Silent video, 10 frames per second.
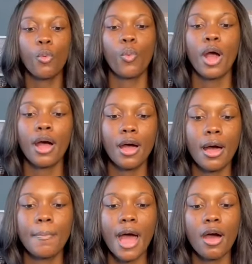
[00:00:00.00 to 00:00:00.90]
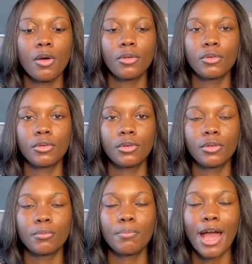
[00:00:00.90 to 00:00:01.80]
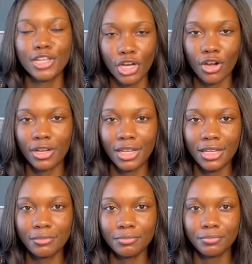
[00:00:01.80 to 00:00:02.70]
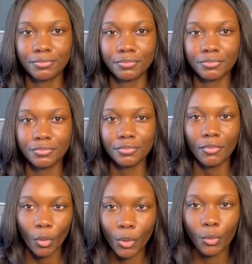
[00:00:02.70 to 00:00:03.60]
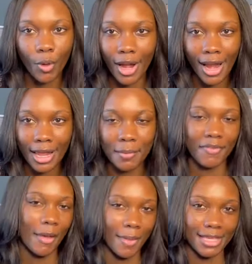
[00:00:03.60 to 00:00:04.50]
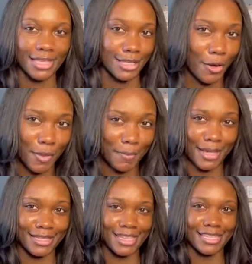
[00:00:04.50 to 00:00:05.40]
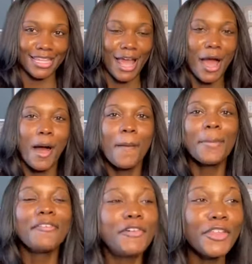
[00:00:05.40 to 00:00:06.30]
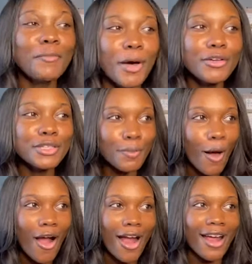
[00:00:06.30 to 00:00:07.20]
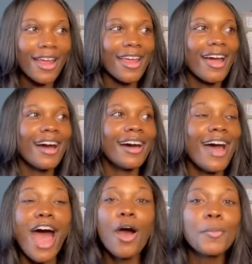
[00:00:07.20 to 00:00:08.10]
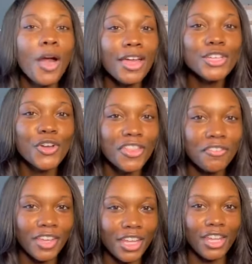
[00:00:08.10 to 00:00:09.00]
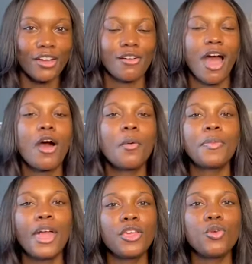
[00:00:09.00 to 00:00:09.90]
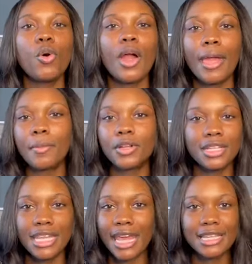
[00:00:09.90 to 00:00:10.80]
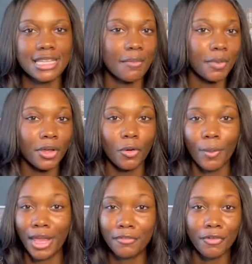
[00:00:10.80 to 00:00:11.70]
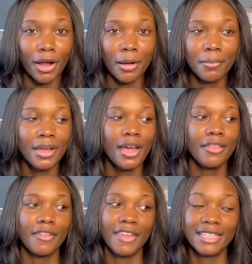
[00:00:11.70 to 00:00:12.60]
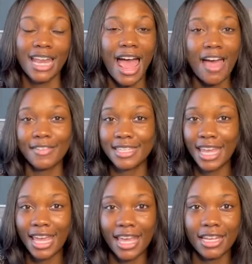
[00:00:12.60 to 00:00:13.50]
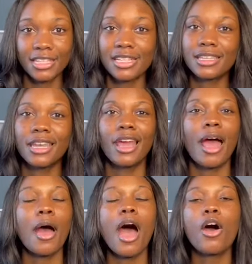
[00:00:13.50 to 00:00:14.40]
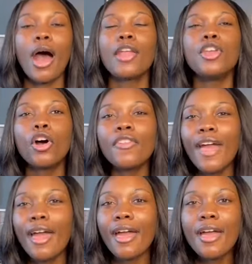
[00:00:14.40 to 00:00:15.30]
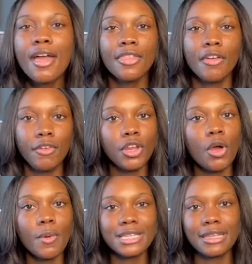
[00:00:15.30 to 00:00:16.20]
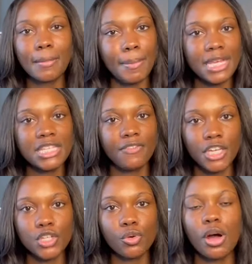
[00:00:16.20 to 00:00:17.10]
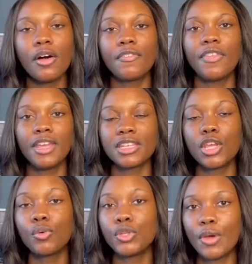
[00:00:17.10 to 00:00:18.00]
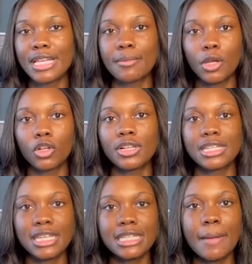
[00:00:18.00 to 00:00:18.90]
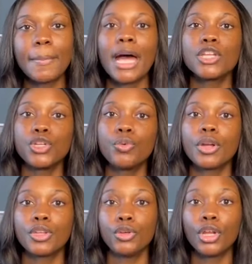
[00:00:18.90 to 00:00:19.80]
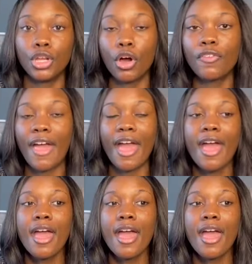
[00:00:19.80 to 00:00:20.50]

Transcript: about my journey with where I am, if that makes sense. I hope that made sense. But for the most part, I hope y'all enjoyed the video. I hope that you are able to take something away from the things that I have said. And just, I know that the video wasn't the best visual of things that you would do as a medical assistant, but I do want you to know that